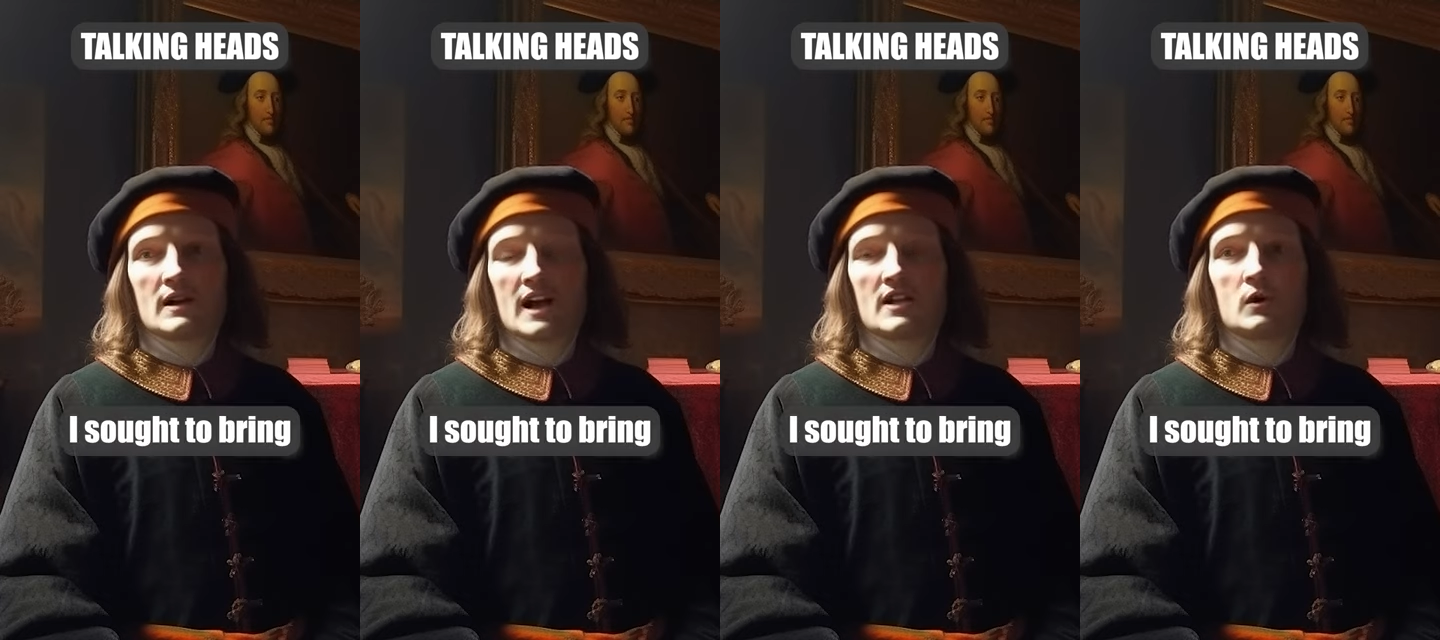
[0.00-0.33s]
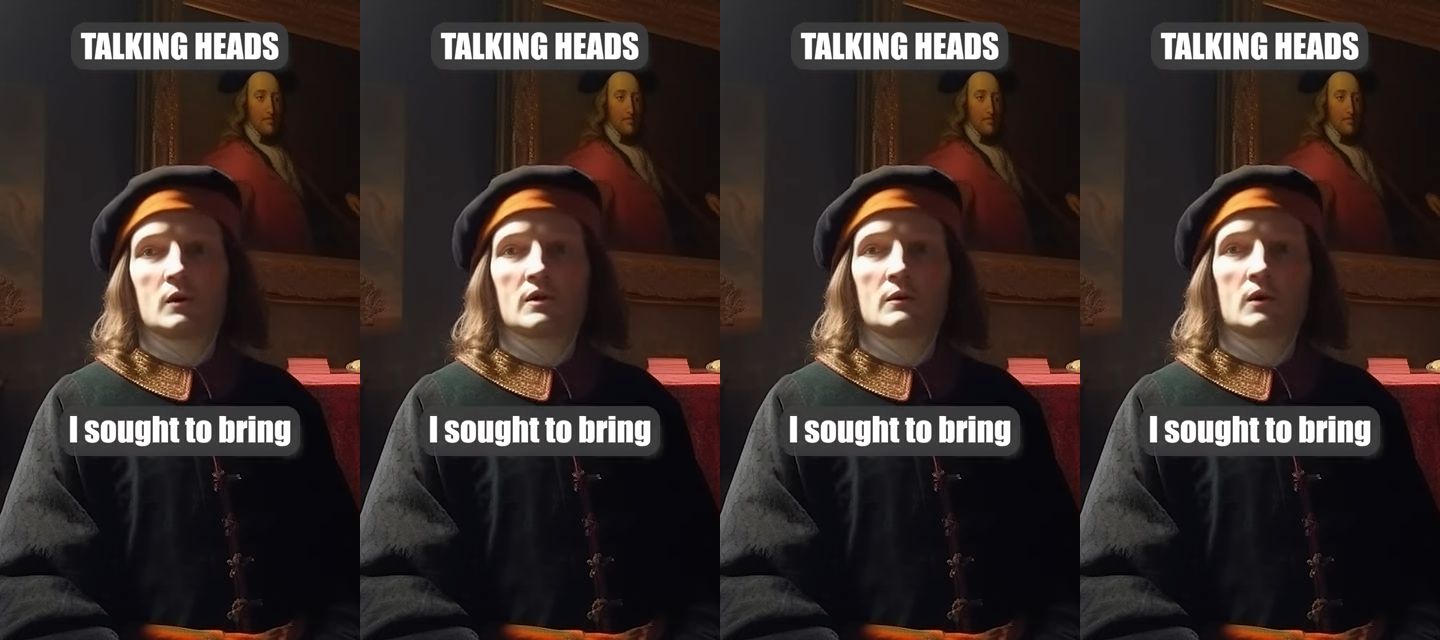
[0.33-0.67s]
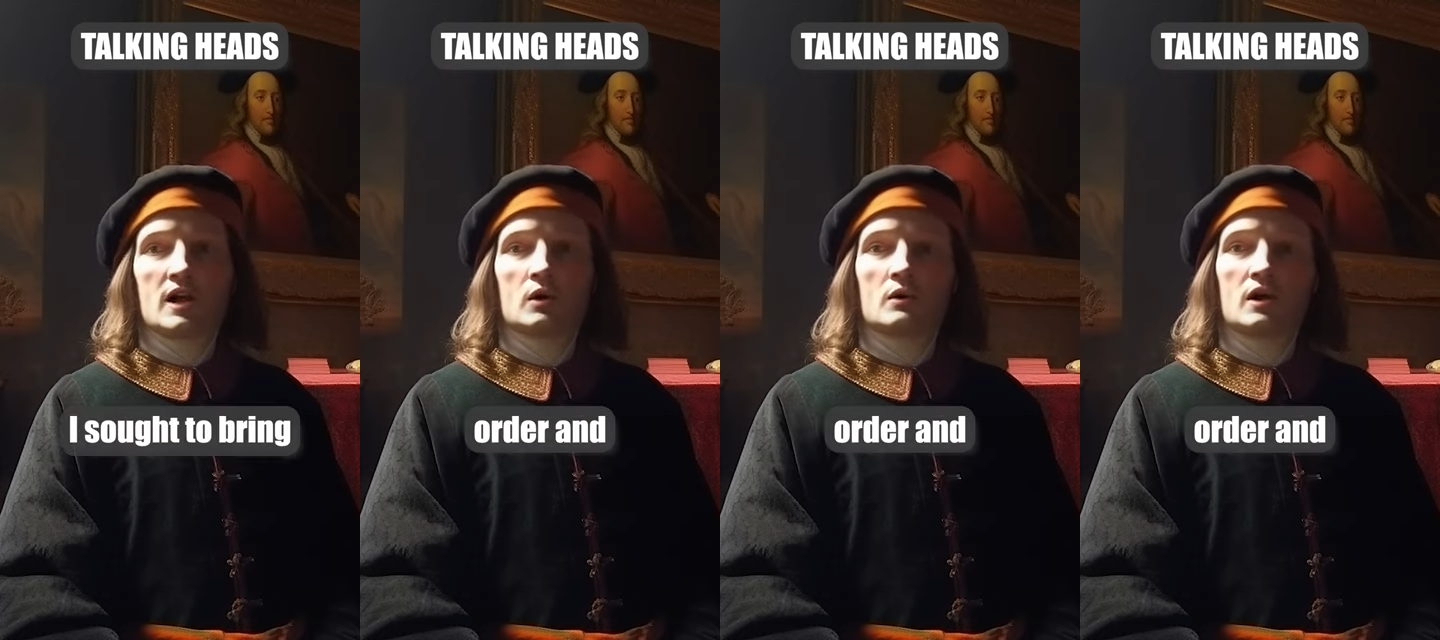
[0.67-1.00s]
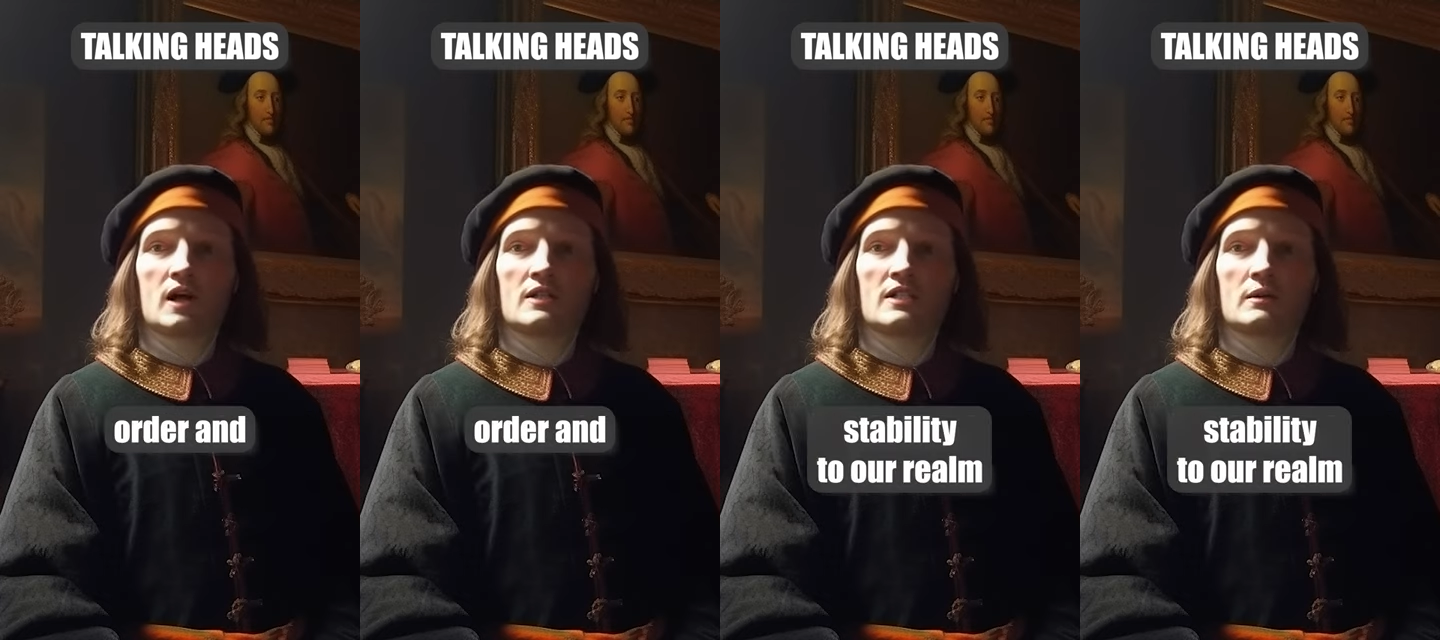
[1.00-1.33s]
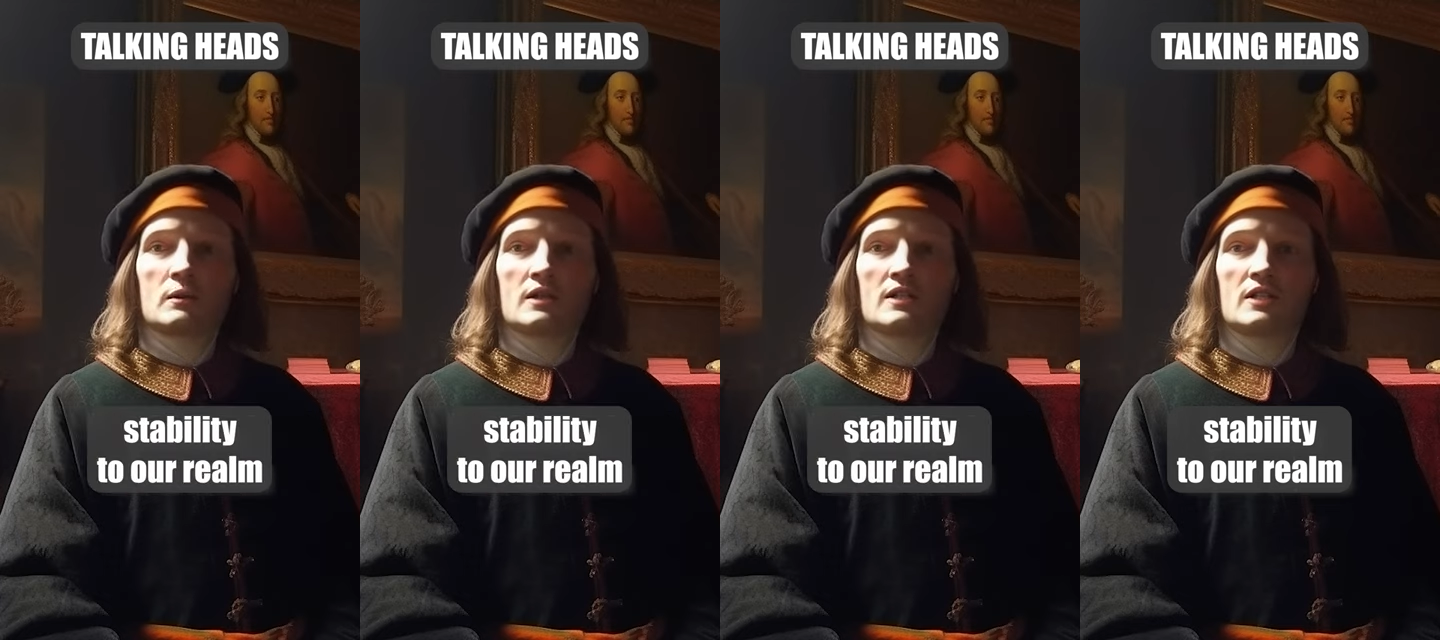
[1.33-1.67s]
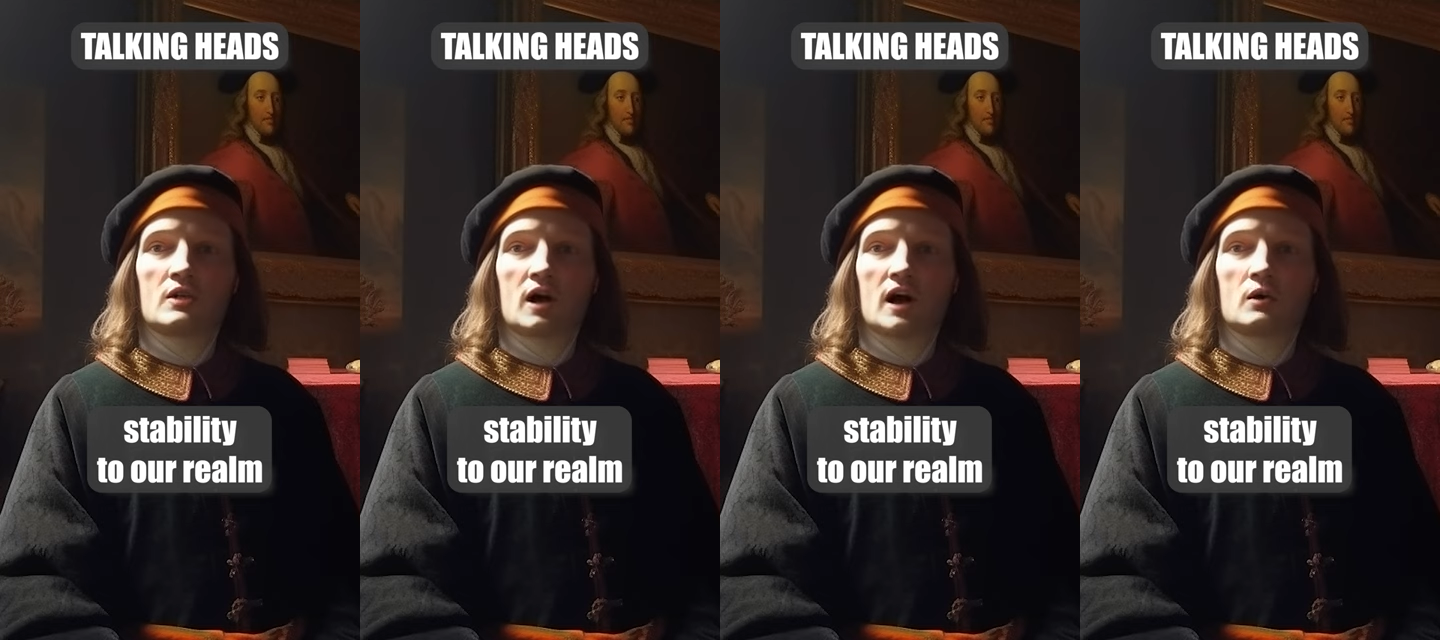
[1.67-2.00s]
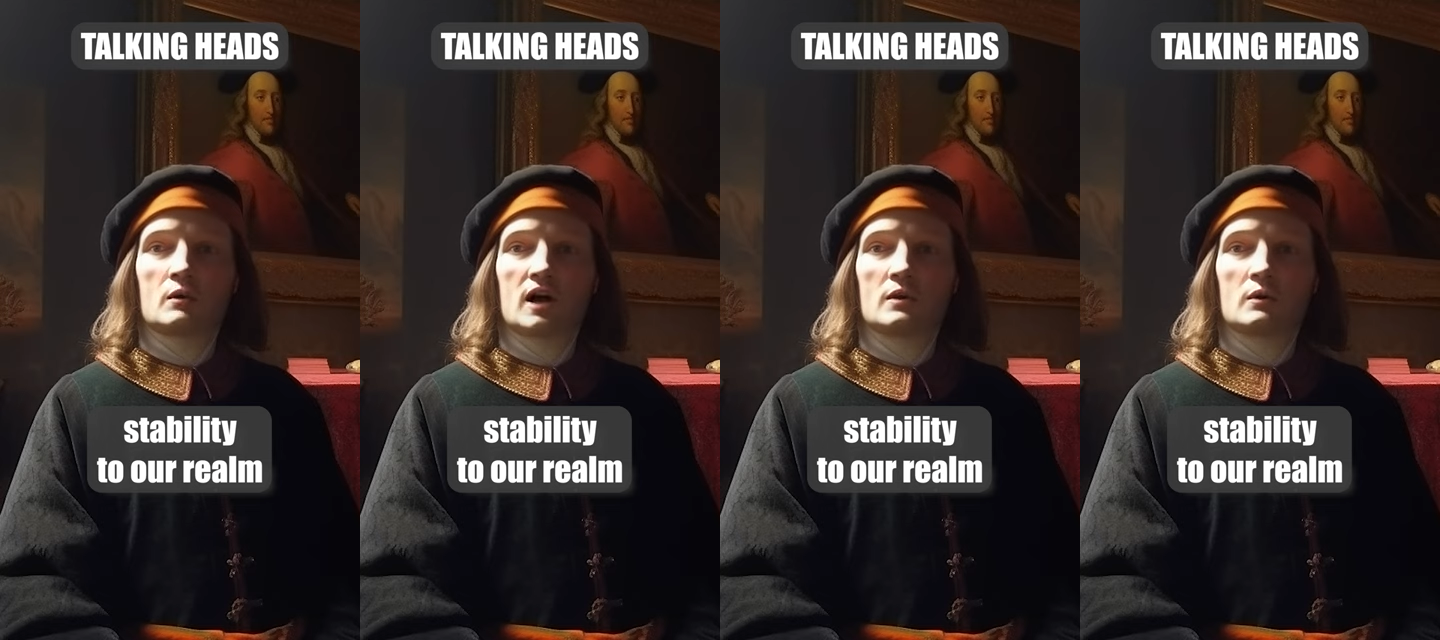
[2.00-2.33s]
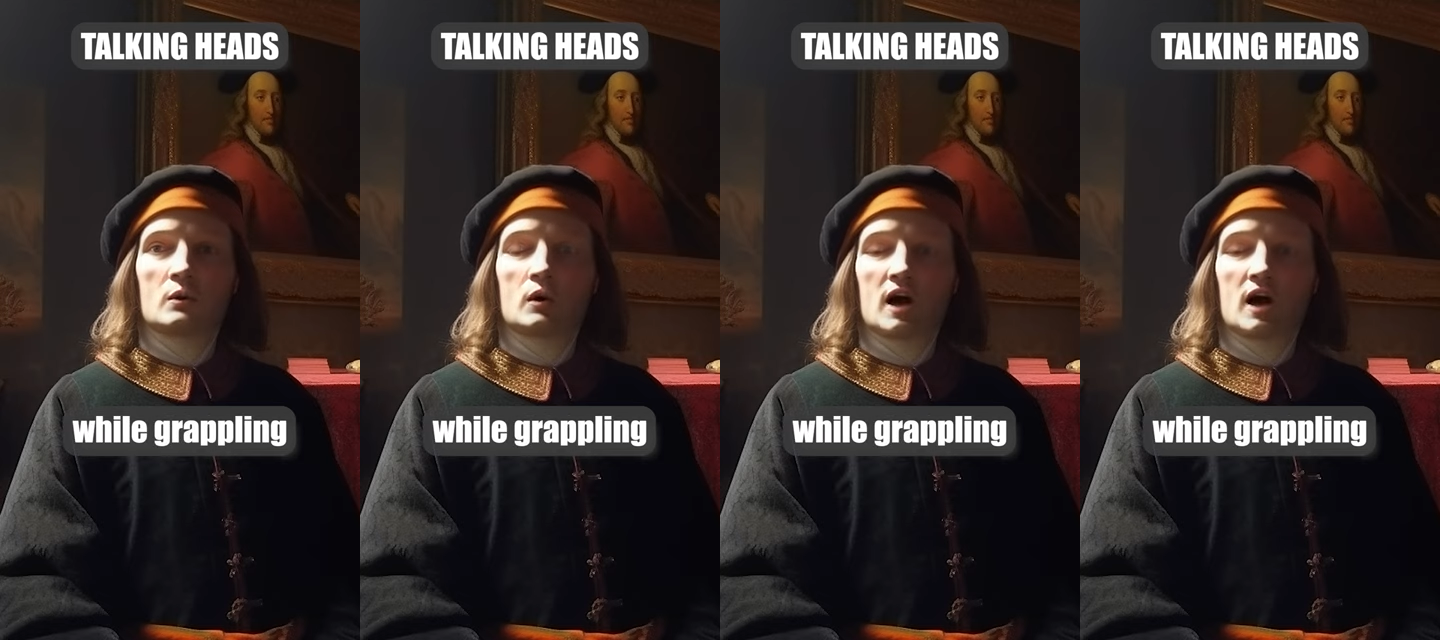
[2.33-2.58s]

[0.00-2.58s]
I sought to bring order and stability to our realm